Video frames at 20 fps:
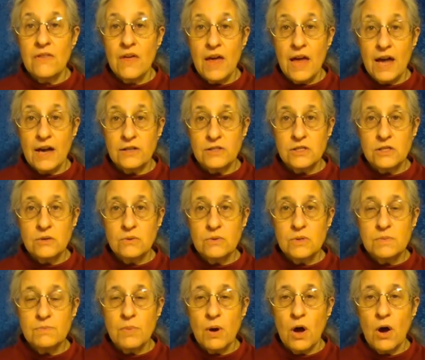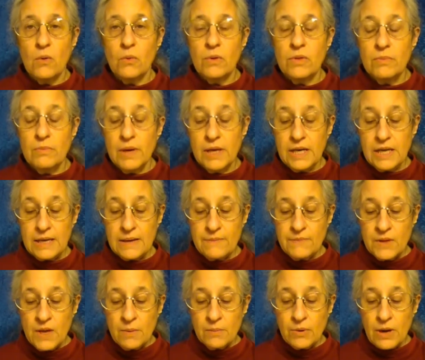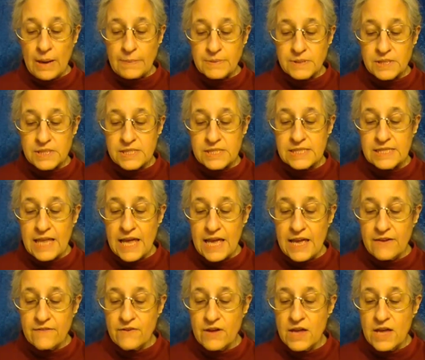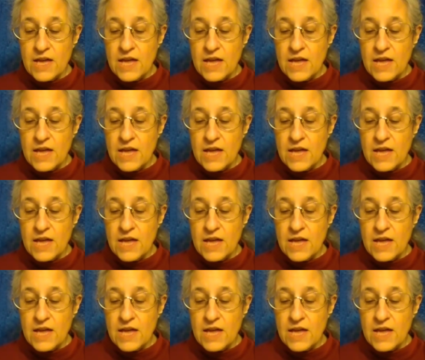the house who is bought with money, perhaps a slave.